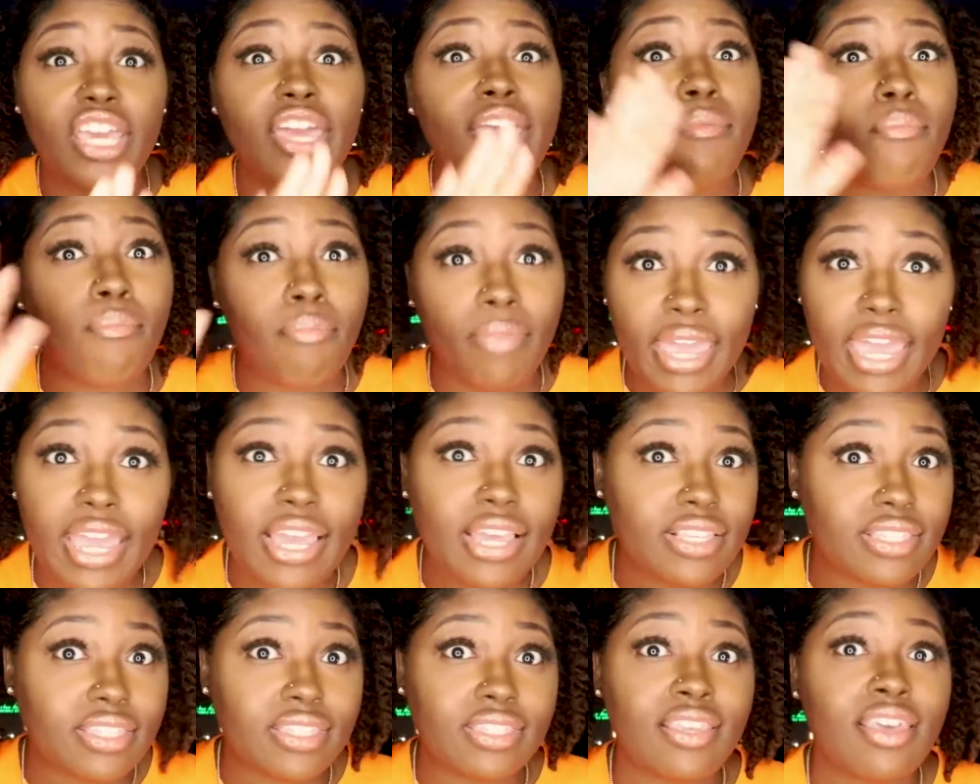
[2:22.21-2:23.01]
she
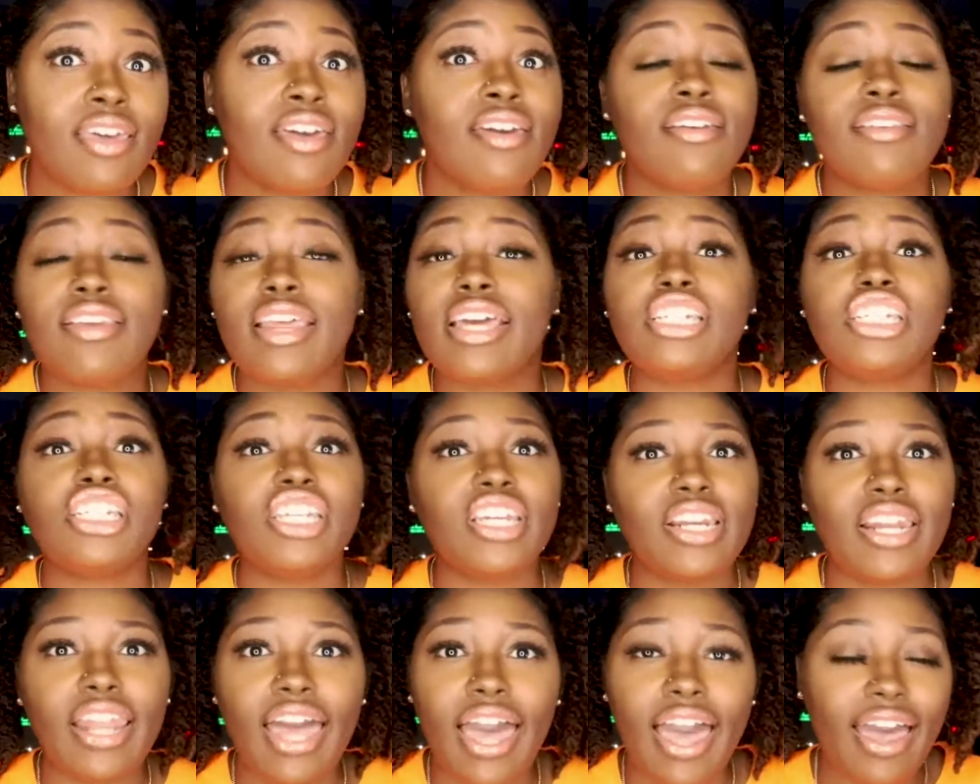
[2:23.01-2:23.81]
admits that
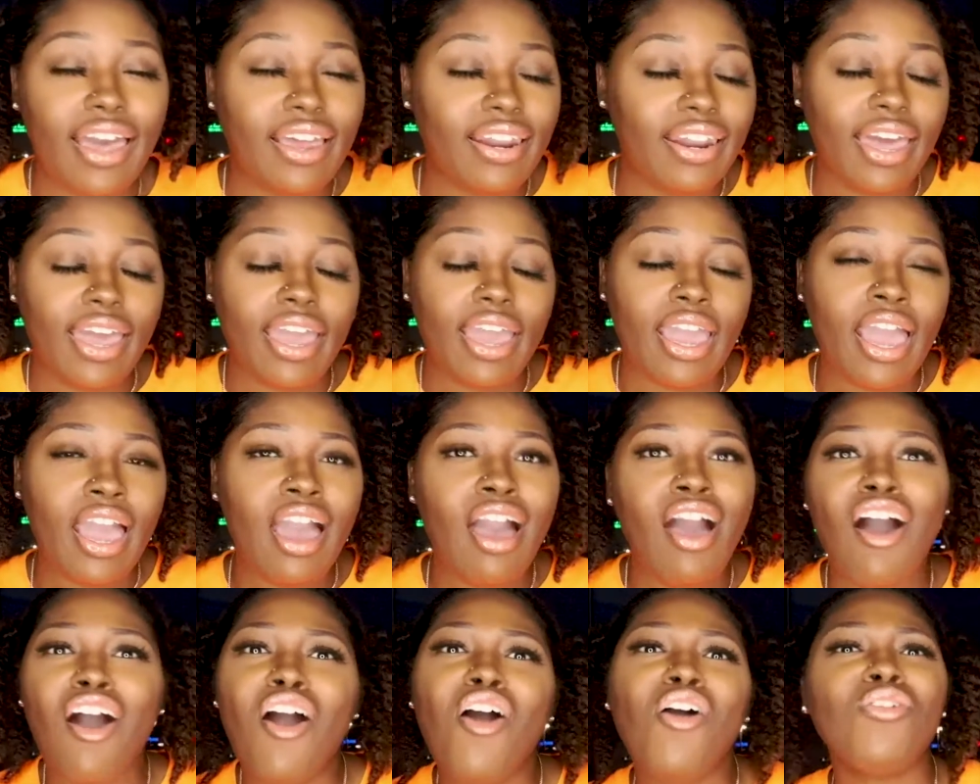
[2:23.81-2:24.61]
she lied, like,
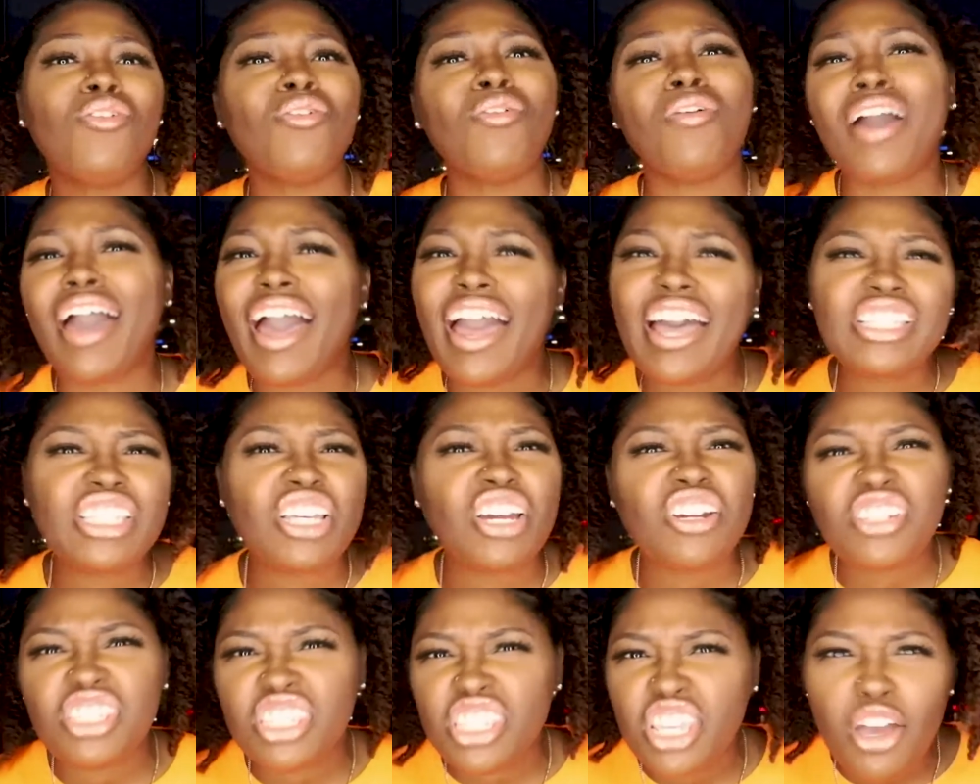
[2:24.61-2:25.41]
oh, you
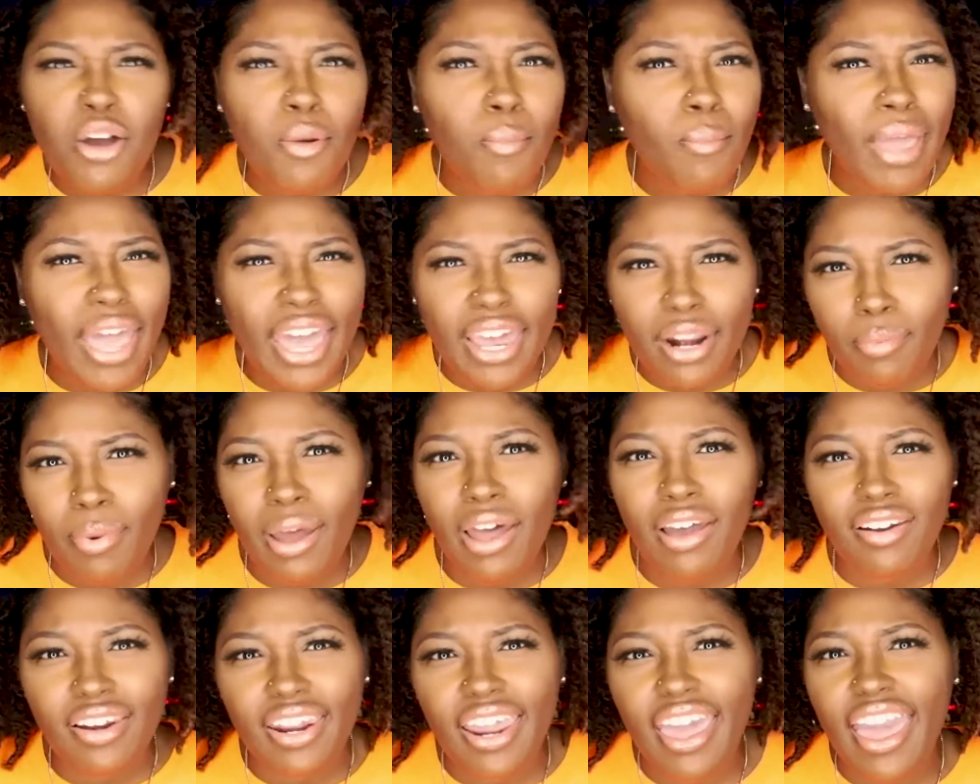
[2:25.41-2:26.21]
guys are still mad
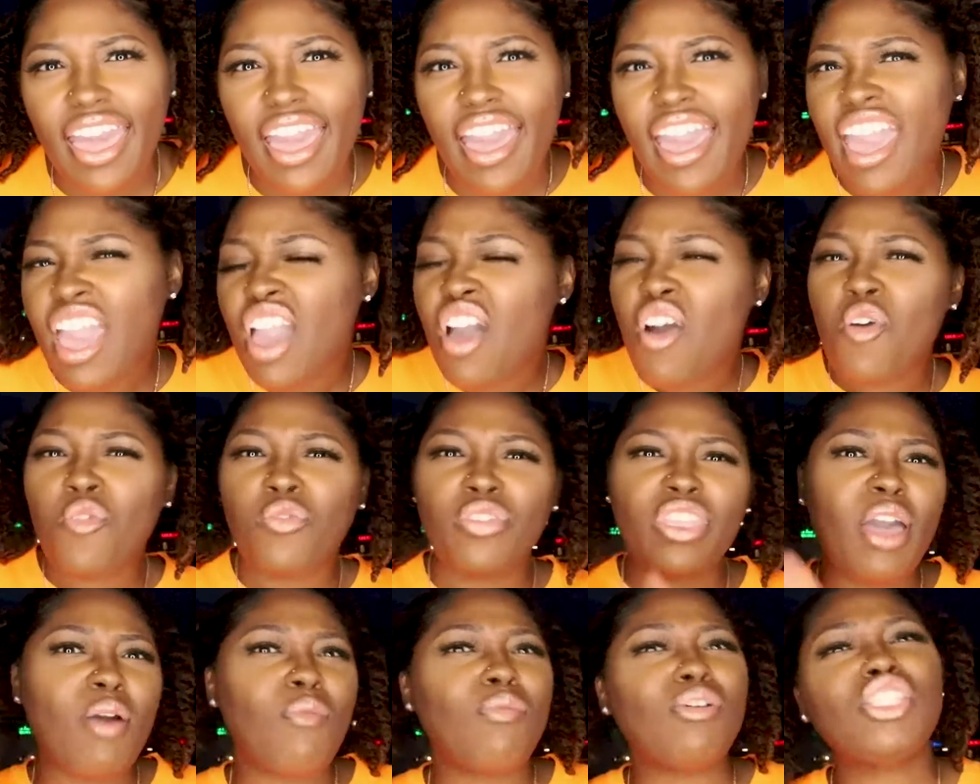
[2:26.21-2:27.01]
about that.
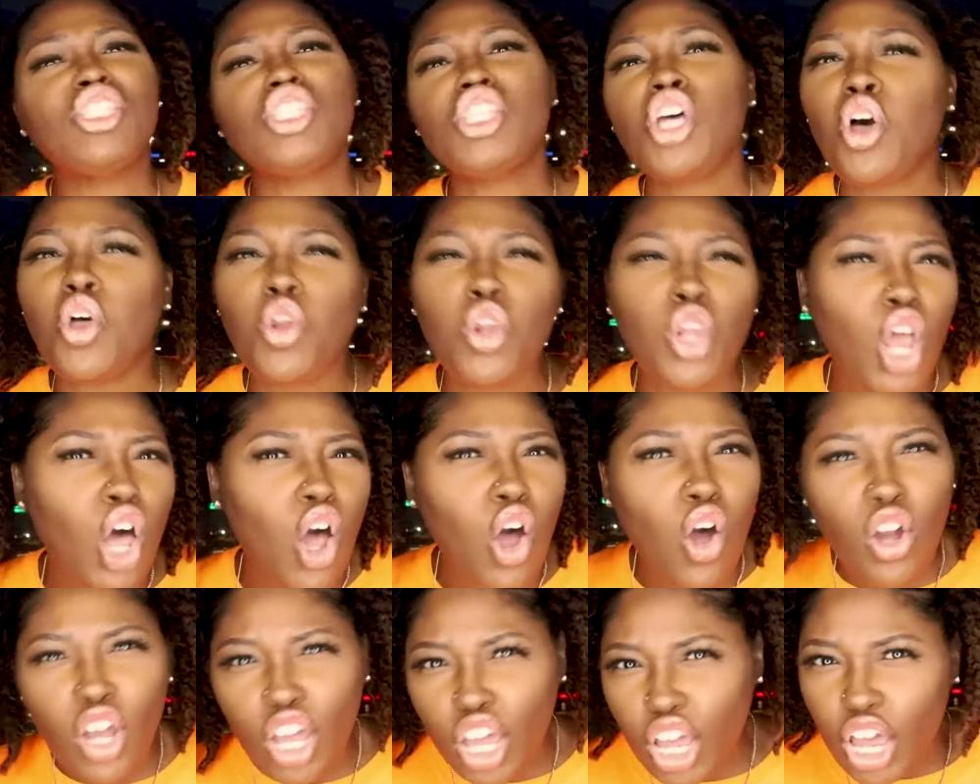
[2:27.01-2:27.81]
That was so
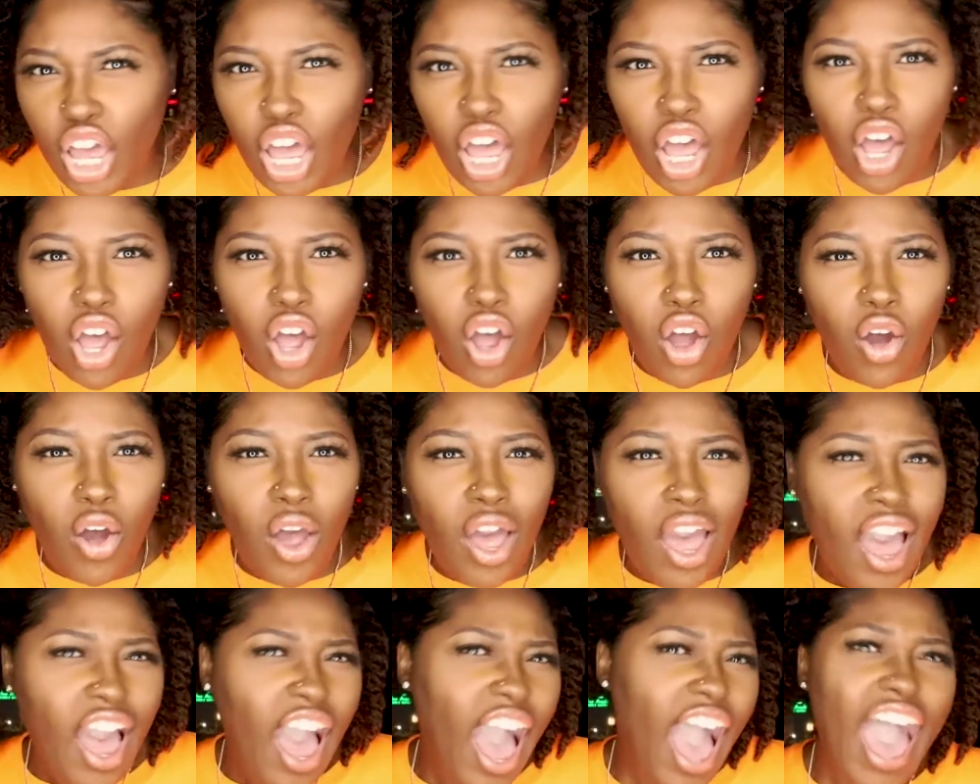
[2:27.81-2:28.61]
long
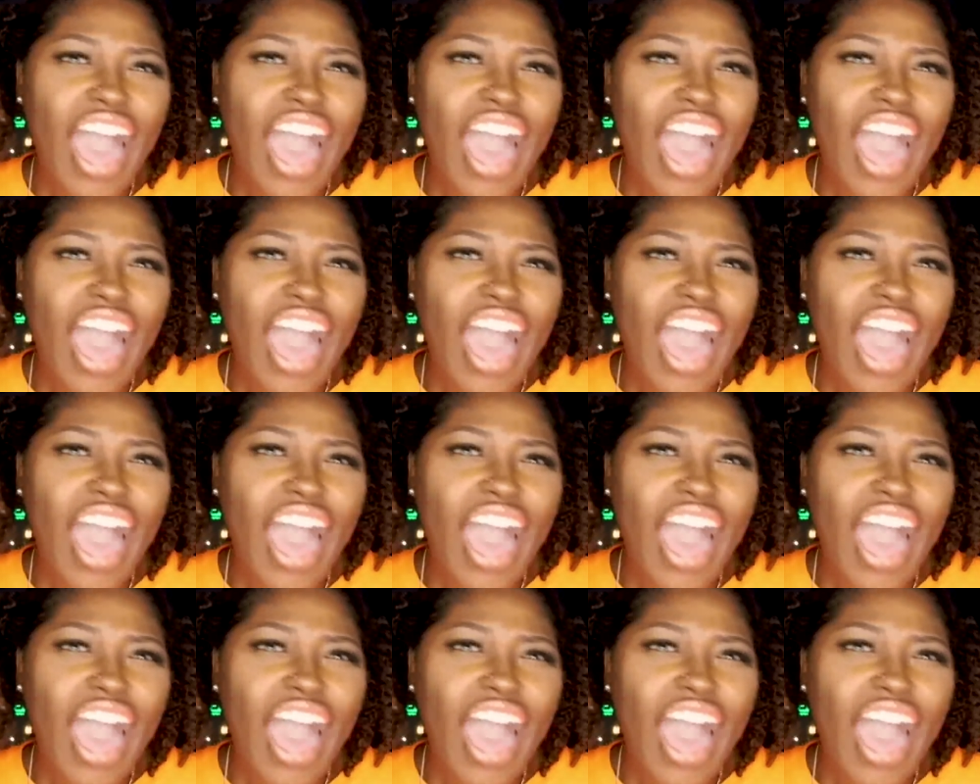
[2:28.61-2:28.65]
ago.